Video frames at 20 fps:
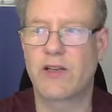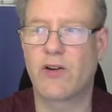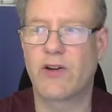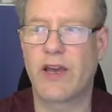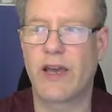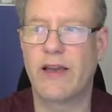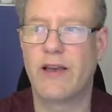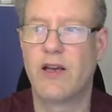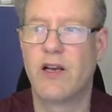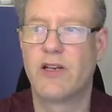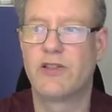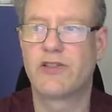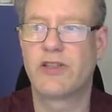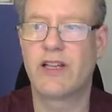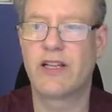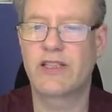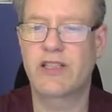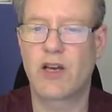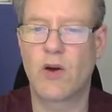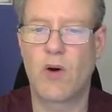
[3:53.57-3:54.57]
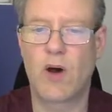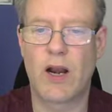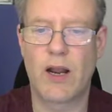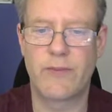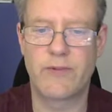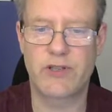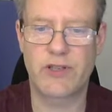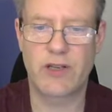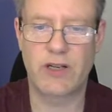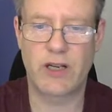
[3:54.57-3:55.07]
Okay, so let's go on. I'm
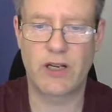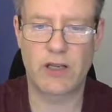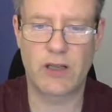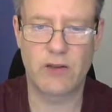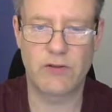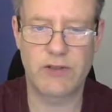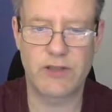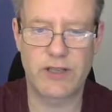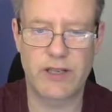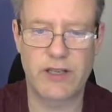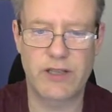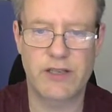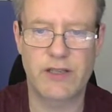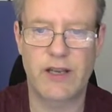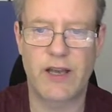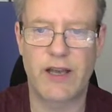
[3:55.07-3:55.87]
just going to close this,